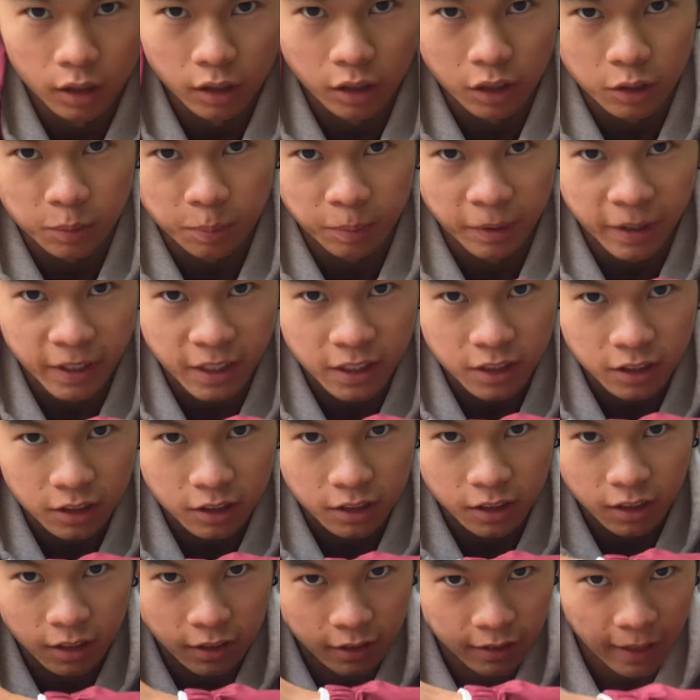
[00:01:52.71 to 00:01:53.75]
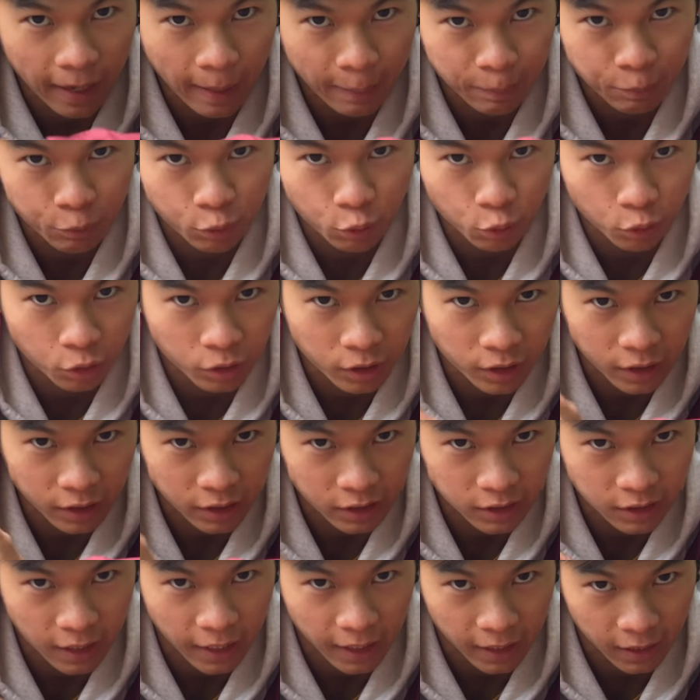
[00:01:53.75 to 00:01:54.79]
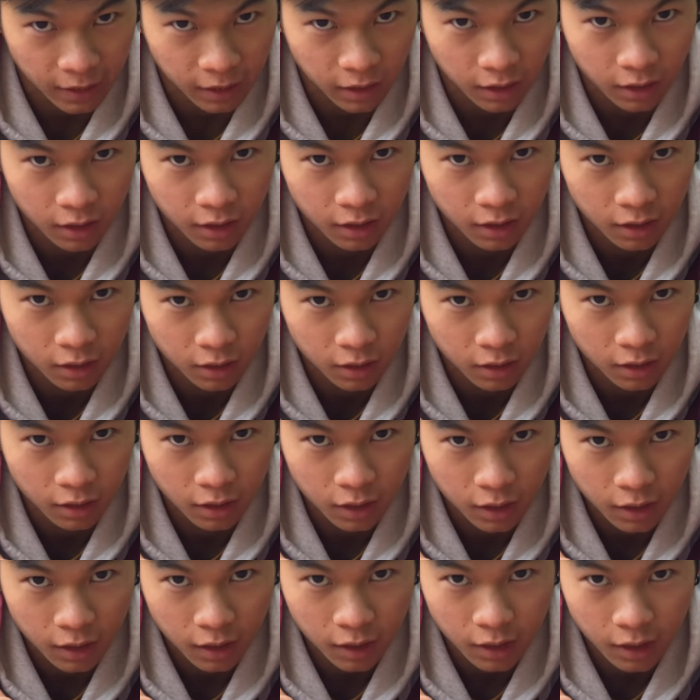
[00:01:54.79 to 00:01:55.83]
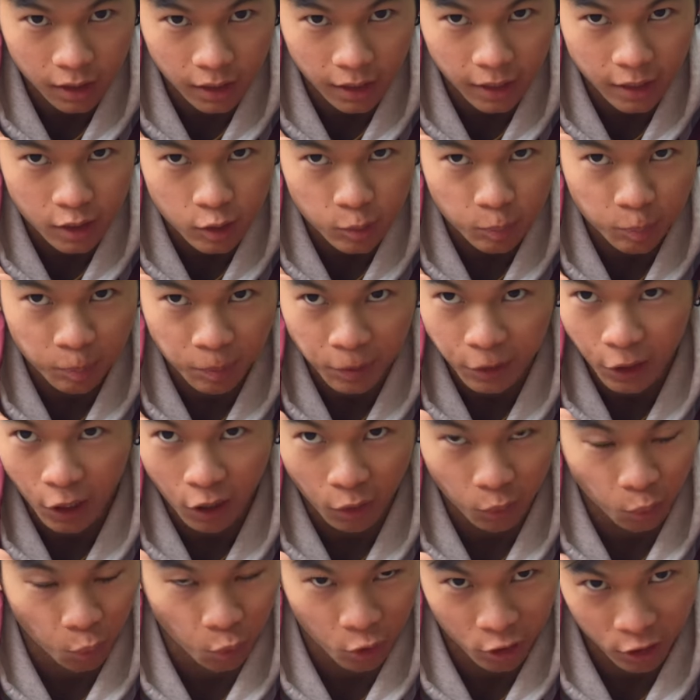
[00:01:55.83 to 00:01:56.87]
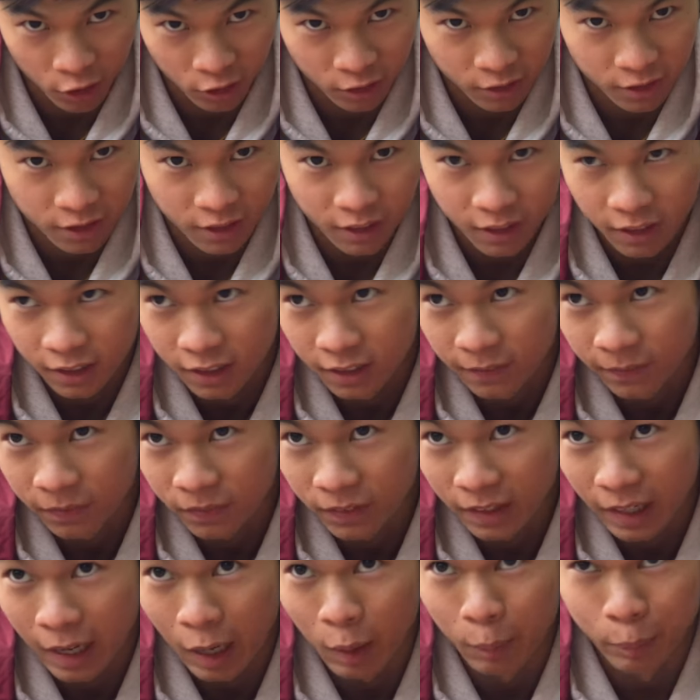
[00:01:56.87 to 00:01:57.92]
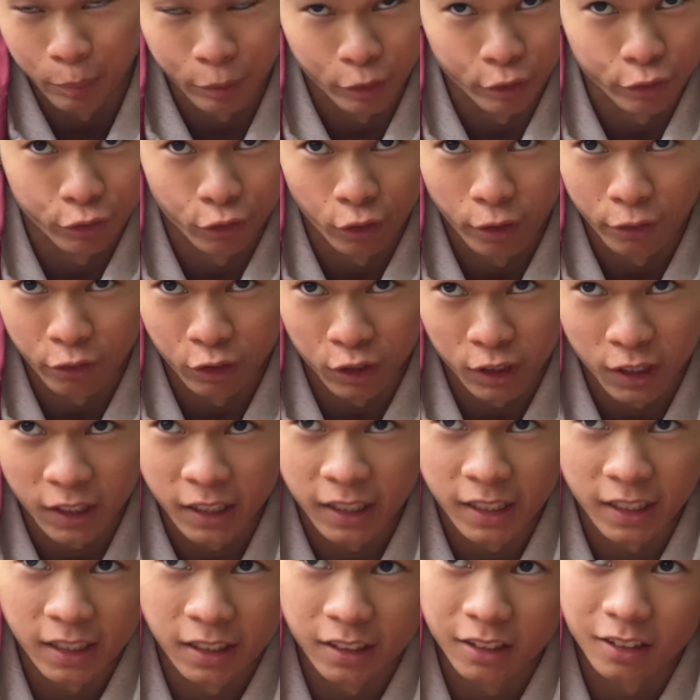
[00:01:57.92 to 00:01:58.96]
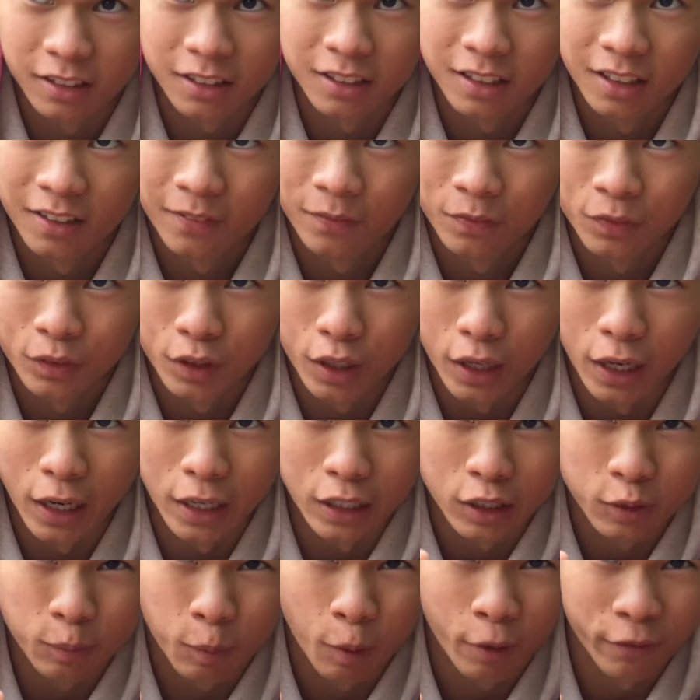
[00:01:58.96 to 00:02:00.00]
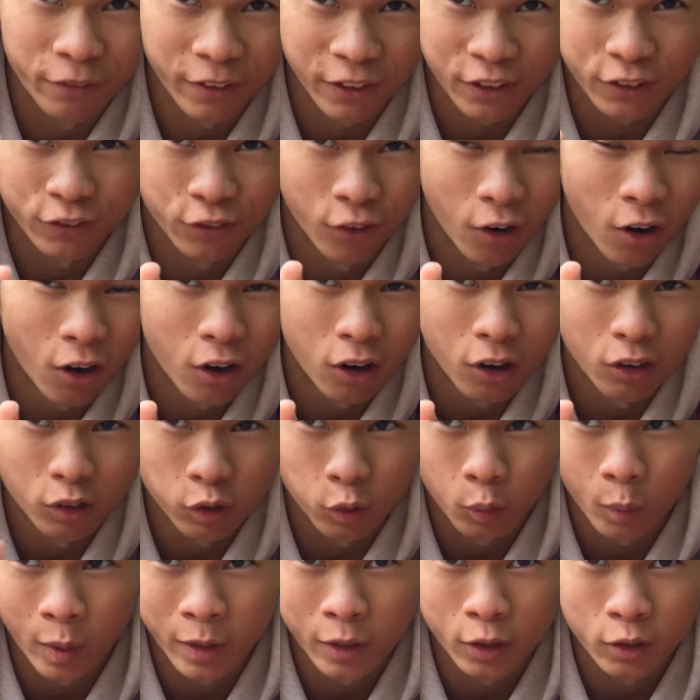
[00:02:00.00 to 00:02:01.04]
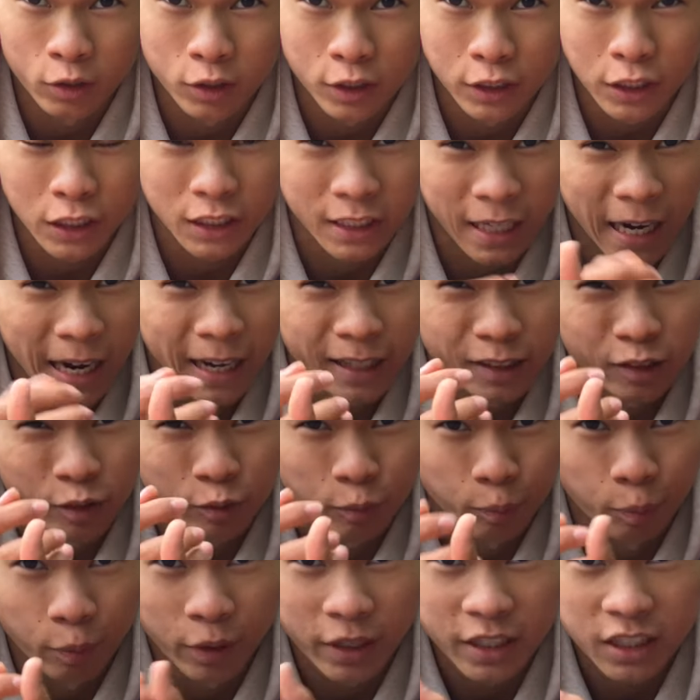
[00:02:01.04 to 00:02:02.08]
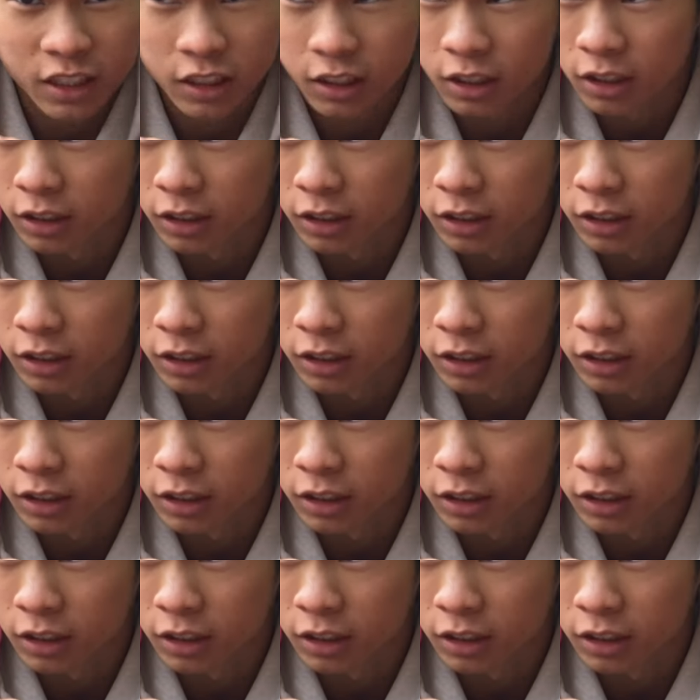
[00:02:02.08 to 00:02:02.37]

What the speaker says: This place is absolutely insane. It's beyond words how beautiful everything is. It's perfect fall. The weather is just kind of brisk,